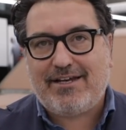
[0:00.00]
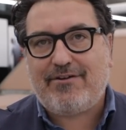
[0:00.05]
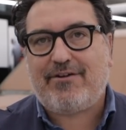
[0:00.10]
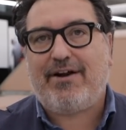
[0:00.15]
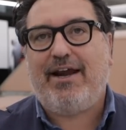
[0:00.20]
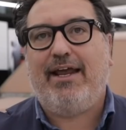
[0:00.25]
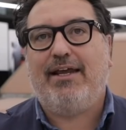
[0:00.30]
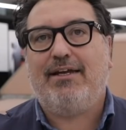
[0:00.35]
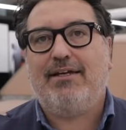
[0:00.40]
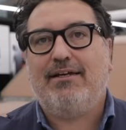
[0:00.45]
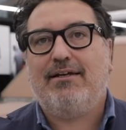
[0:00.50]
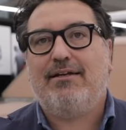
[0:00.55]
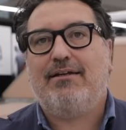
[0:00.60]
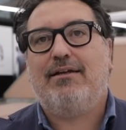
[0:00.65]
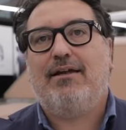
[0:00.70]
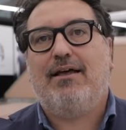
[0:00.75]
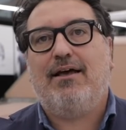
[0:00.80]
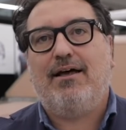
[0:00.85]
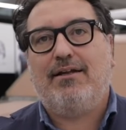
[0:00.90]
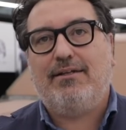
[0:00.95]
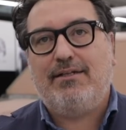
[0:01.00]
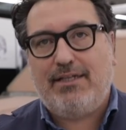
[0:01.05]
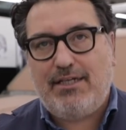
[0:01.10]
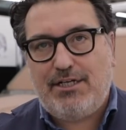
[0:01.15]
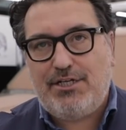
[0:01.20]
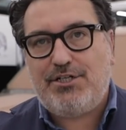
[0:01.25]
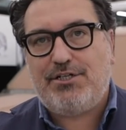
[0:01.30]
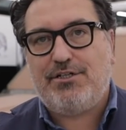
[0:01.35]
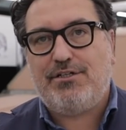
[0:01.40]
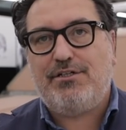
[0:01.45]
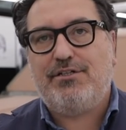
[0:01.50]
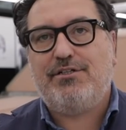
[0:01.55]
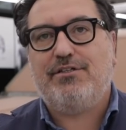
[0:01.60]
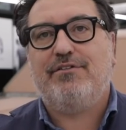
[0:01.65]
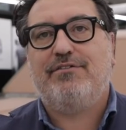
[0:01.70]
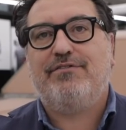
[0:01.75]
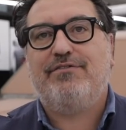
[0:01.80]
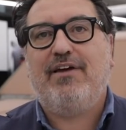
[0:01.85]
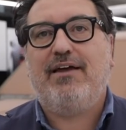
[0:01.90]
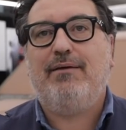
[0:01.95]
great addition to
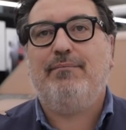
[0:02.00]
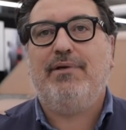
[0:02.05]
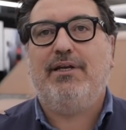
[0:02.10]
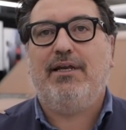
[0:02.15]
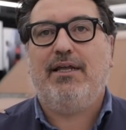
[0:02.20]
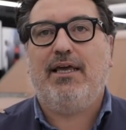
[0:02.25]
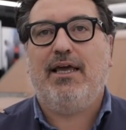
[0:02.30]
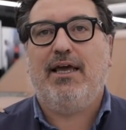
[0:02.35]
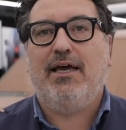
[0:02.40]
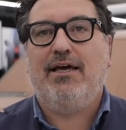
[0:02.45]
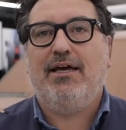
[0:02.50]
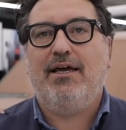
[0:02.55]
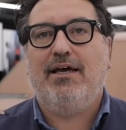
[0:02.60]
the family.